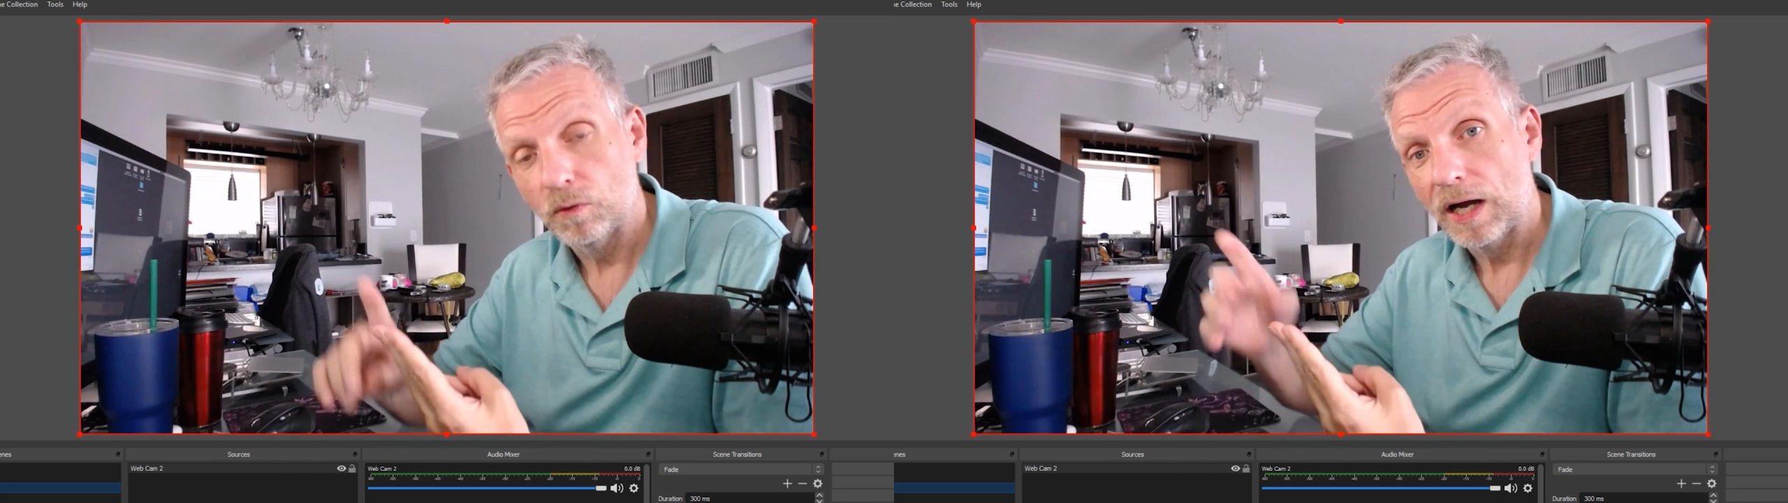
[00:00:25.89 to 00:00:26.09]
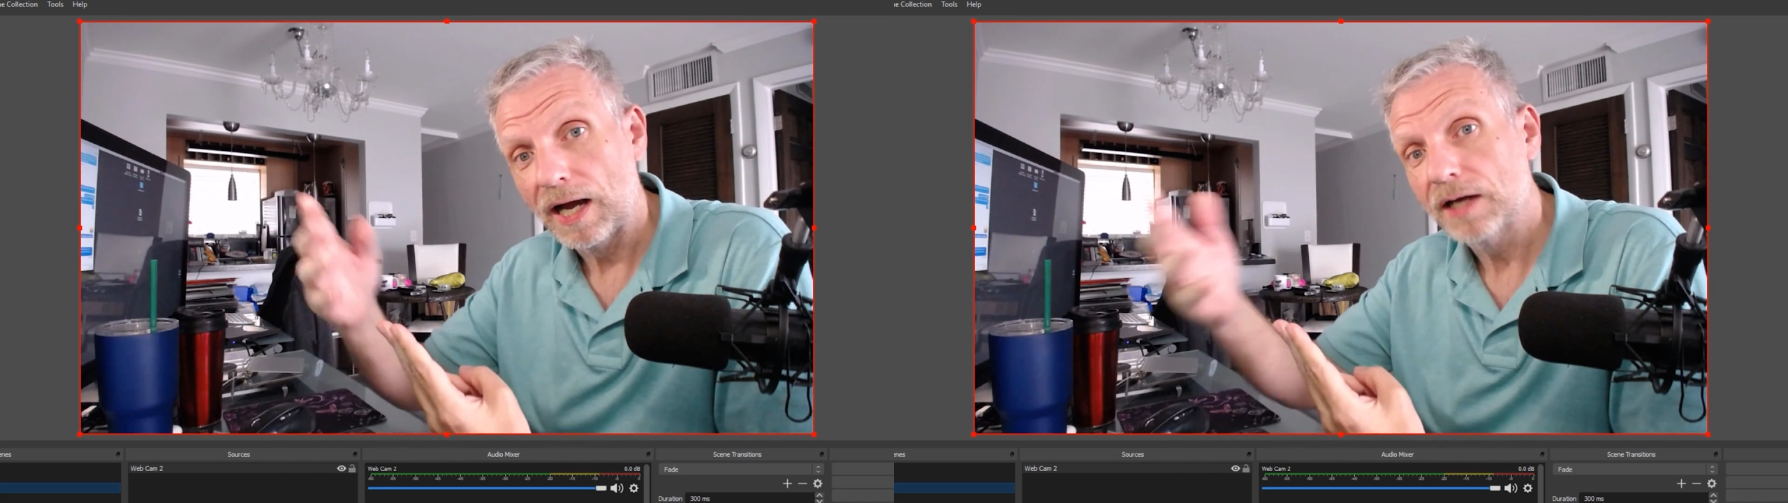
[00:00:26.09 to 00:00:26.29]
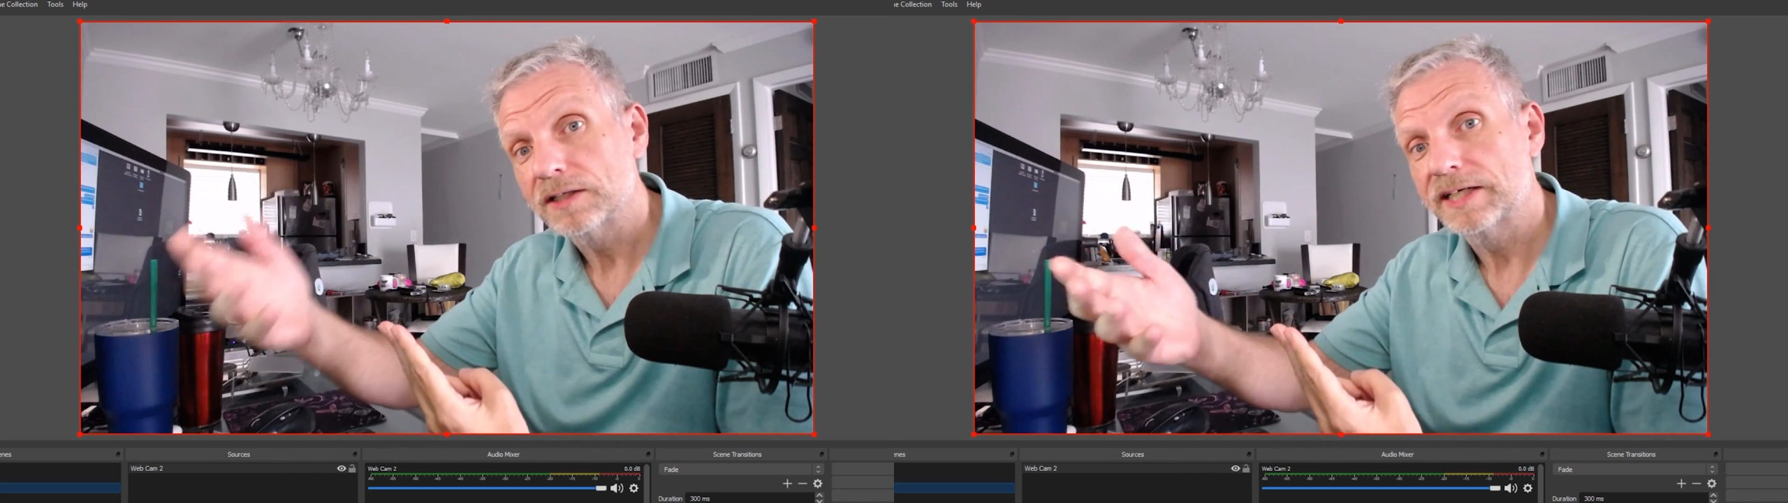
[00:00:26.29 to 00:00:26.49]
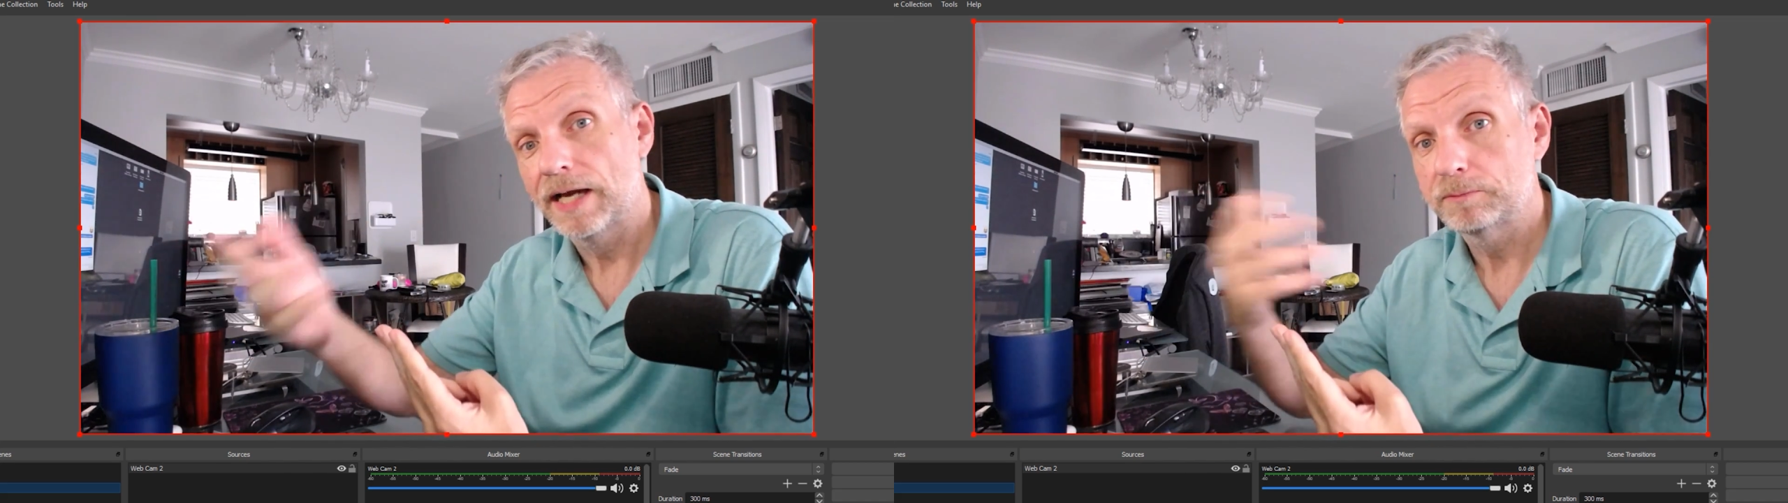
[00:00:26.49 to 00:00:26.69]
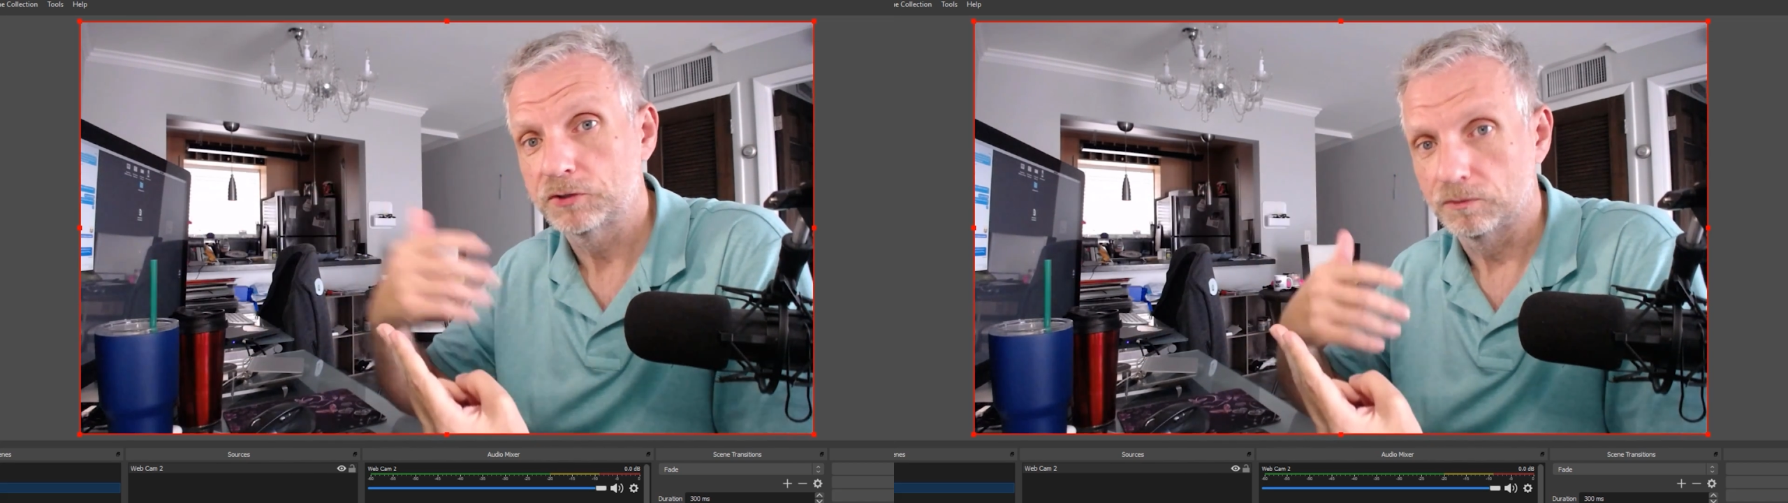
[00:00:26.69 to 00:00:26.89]
how to
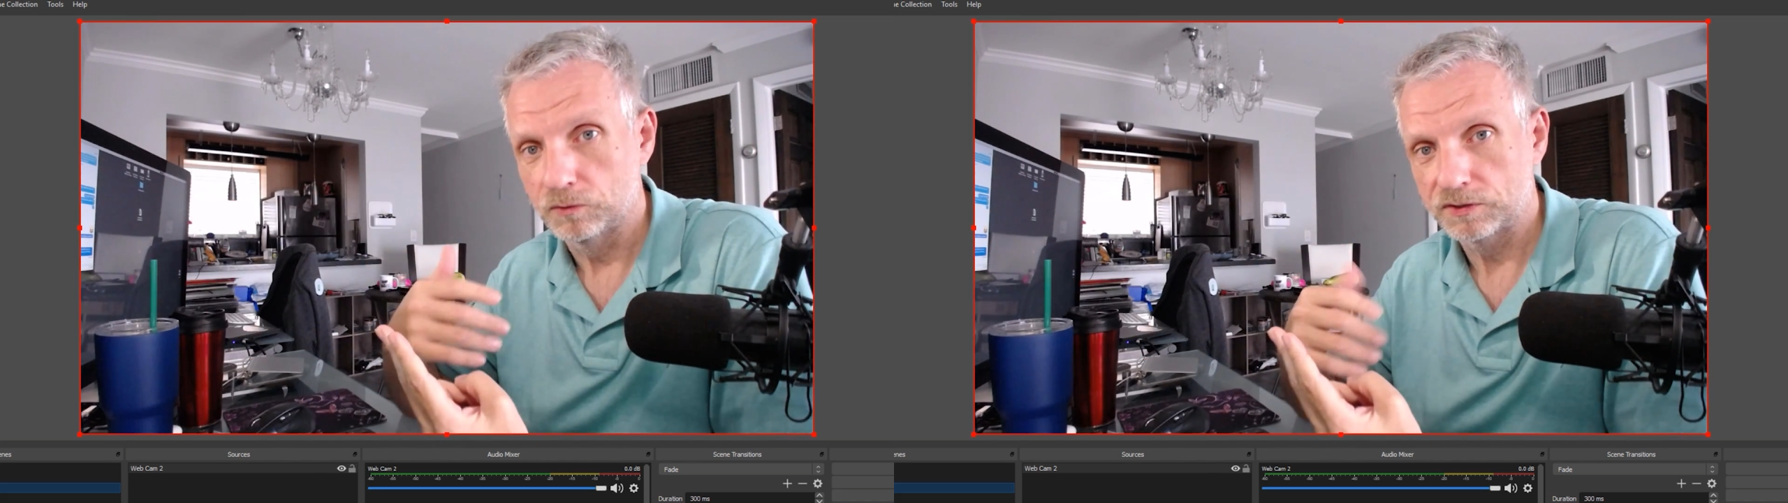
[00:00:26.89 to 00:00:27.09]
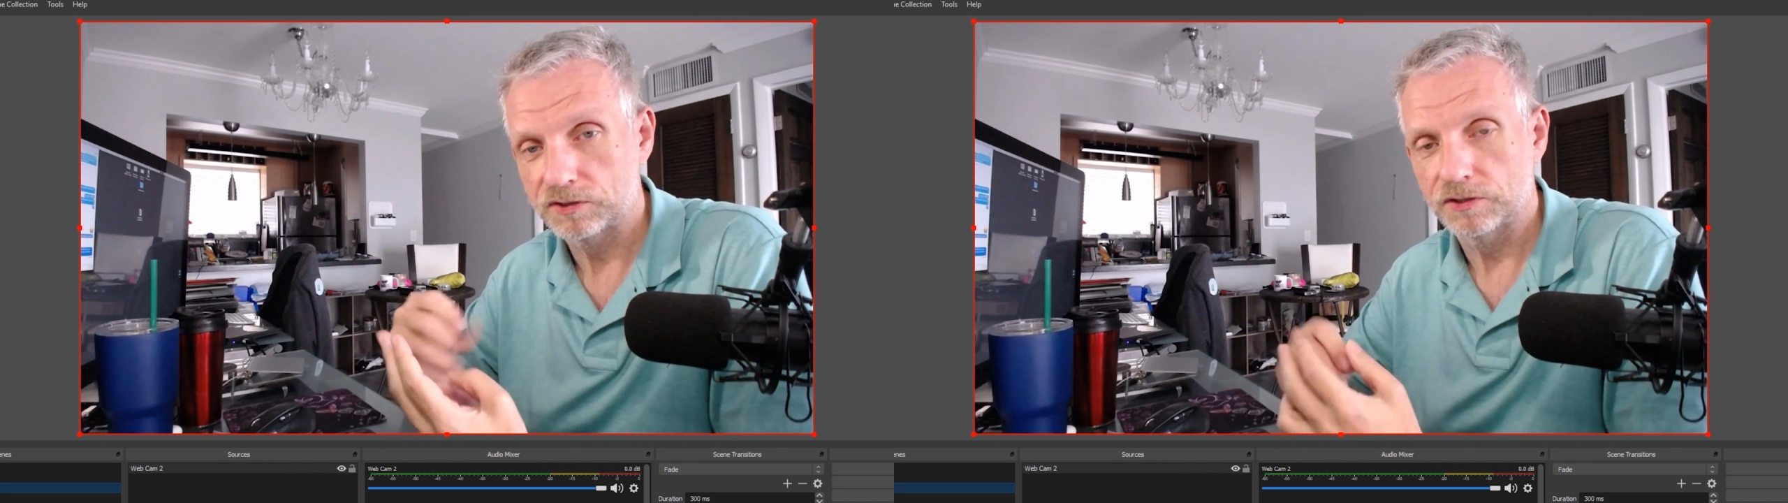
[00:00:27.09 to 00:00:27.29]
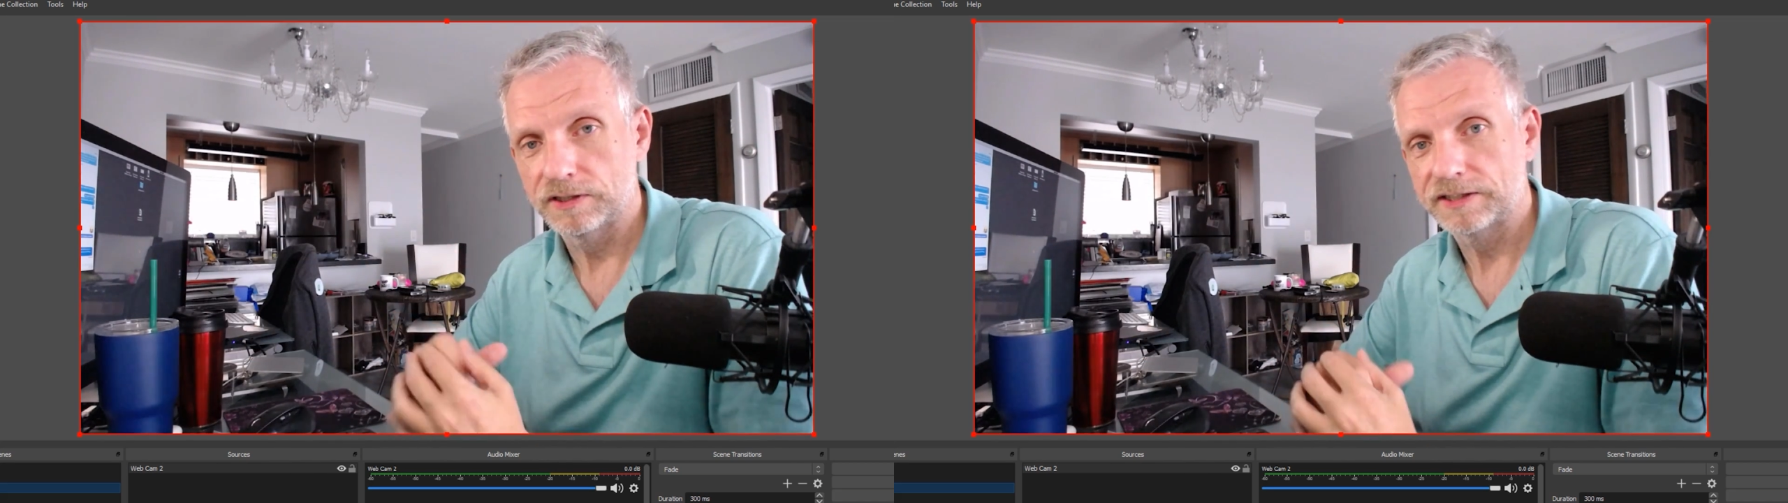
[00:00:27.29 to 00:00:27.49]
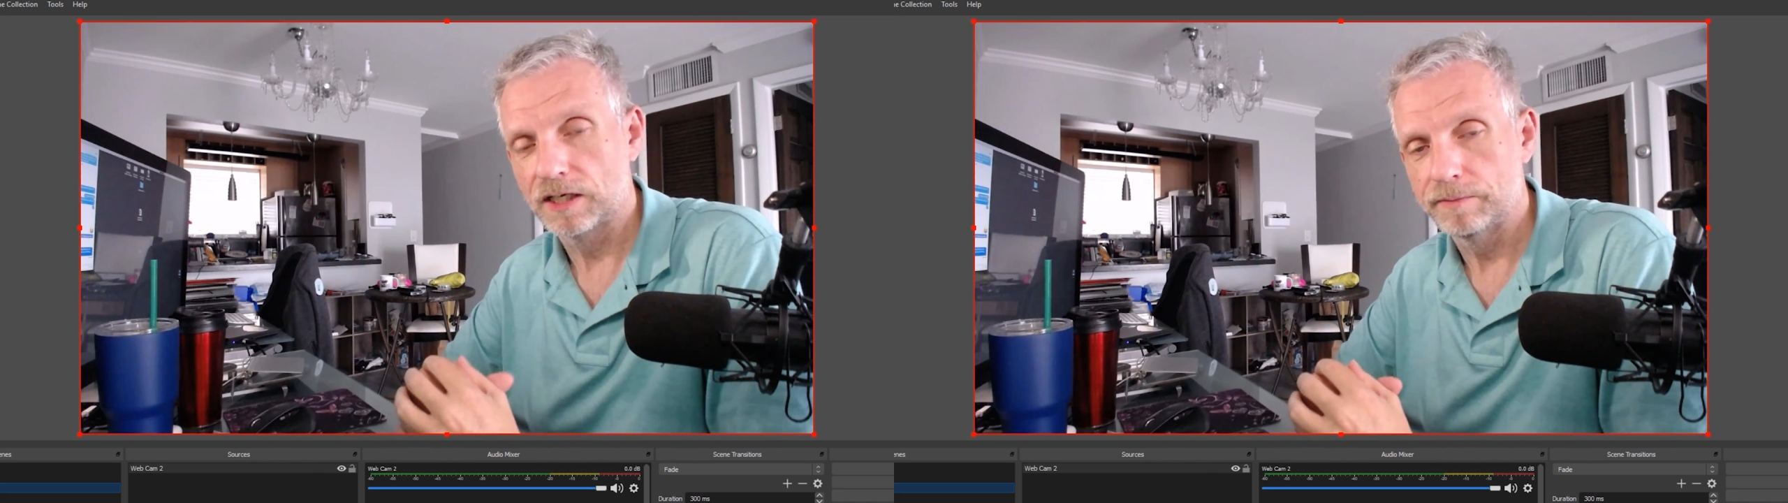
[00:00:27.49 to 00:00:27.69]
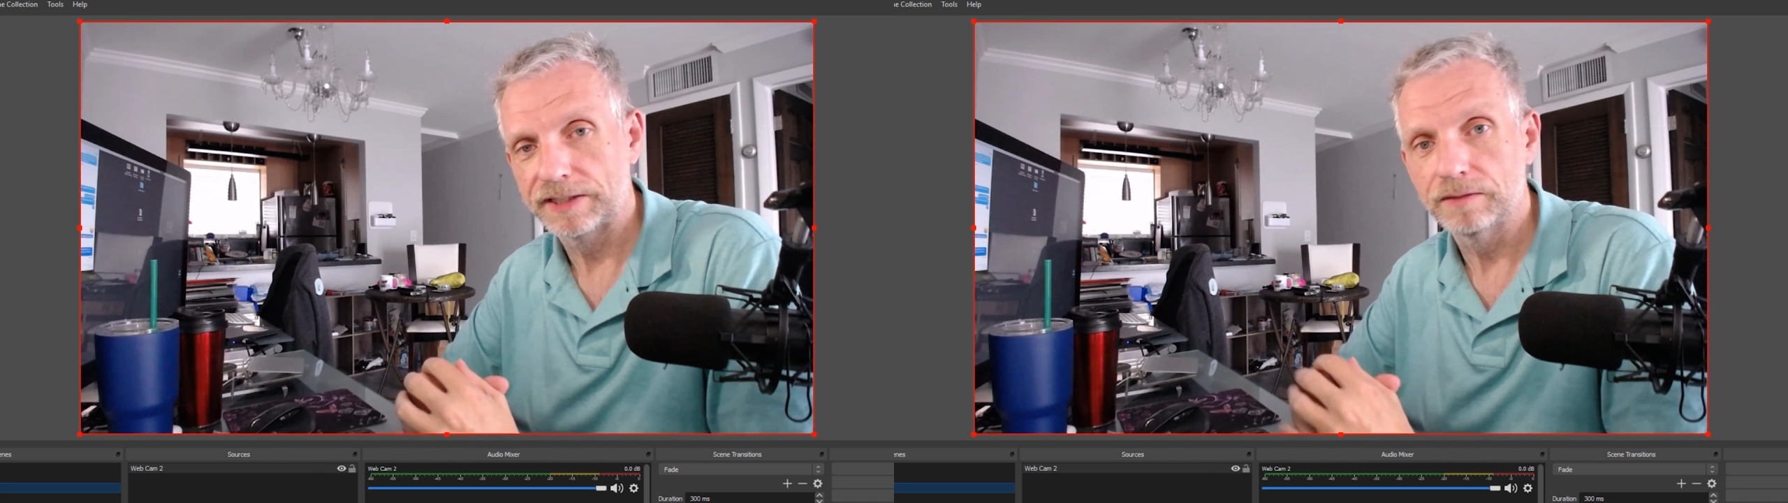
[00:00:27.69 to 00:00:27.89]
capture what's currently
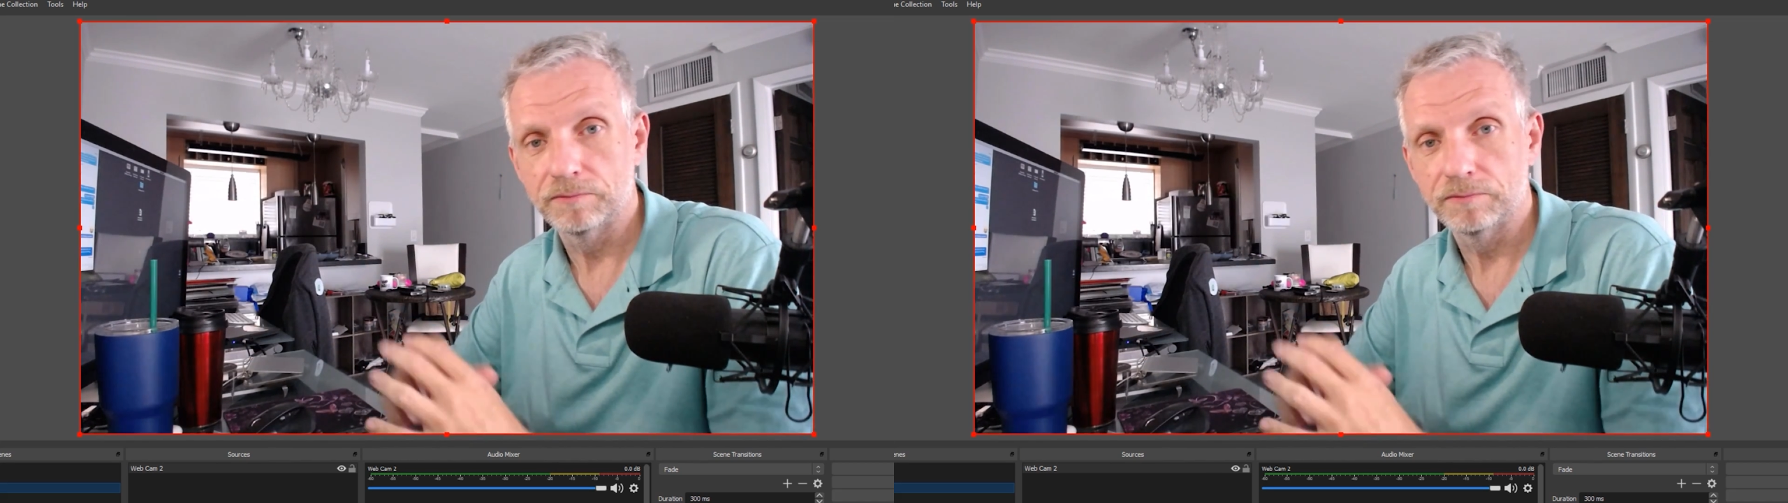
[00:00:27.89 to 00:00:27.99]
coming in,